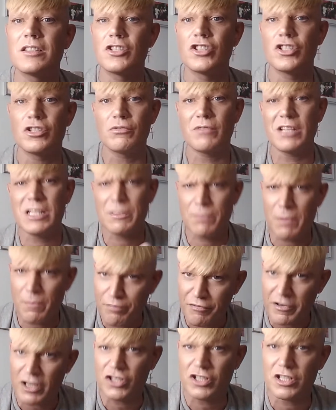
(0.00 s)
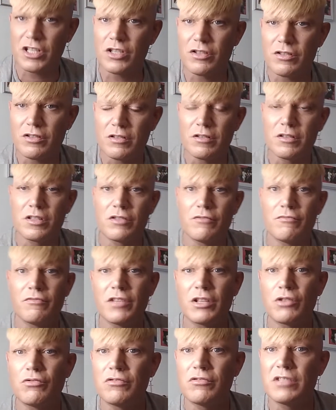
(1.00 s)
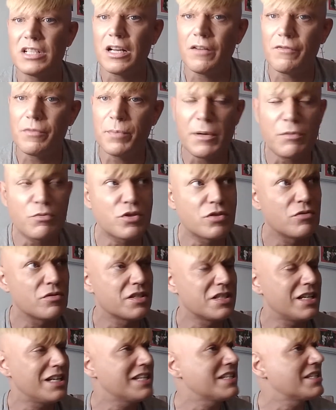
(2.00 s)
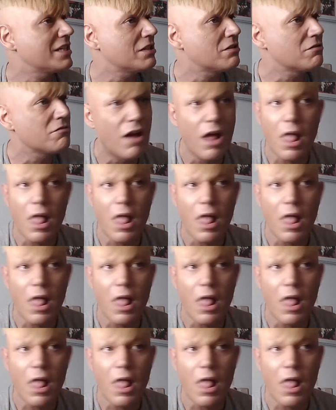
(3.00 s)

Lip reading: That she'd always been pressured into recording other people's songs. And I said,